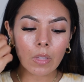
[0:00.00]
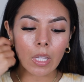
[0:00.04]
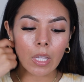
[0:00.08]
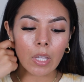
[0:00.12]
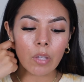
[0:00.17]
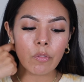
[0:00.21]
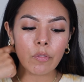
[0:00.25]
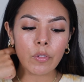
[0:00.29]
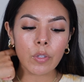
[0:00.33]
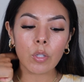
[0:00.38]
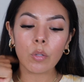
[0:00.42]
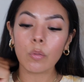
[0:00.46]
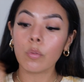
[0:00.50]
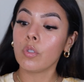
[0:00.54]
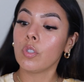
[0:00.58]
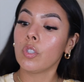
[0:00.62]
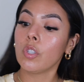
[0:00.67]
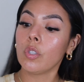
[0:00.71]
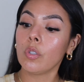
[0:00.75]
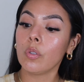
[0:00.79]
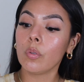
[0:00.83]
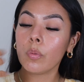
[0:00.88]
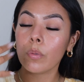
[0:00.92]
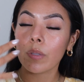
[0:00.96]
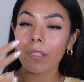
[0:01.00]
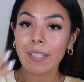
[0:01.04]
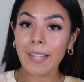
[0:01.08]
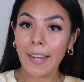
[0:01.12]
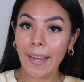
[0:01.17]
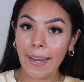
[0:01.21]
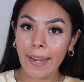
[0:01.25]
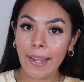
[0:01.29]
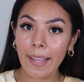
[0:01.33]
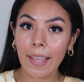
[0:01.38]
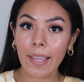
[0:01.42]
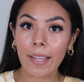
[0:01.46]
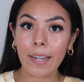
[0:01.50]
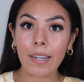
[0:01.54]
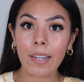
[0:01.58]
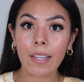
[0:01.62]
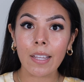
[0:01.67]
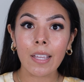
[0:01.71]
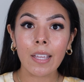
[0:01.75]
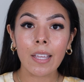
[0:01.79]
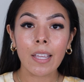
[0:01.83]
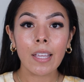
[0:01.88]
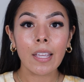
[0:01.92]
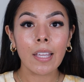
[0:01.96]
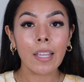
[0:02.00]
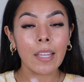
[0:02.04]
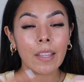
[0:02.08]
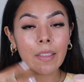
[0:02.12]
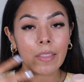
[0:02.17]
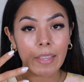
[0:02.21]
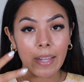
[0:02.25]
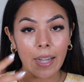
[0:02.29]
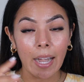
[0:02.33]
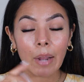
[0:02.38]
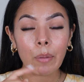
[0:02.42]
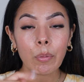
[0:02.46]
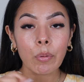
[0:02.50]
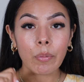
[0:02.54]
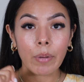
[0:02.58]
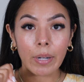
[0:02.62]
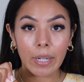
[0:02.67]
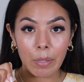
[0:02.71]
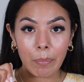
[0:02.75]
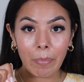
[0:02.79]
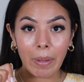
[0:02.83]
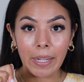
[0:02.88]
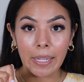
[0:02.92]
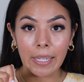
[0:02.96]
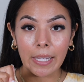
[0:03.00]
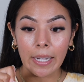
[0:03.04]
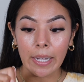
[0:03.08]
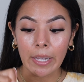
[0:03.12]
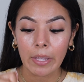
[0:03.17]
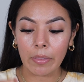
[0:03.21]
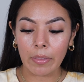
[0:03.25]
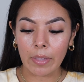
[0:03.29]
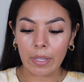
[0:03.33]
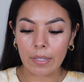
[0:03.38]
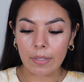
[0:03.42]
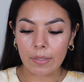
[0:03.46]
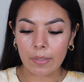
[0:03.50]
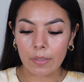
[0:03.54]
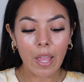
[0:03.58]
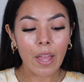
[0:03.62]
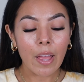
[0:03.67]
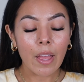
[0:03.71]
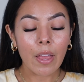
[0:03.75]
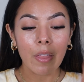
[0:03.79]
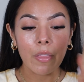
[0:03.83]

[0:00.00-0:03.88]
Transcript: If you do tan, then I would recommend getting this.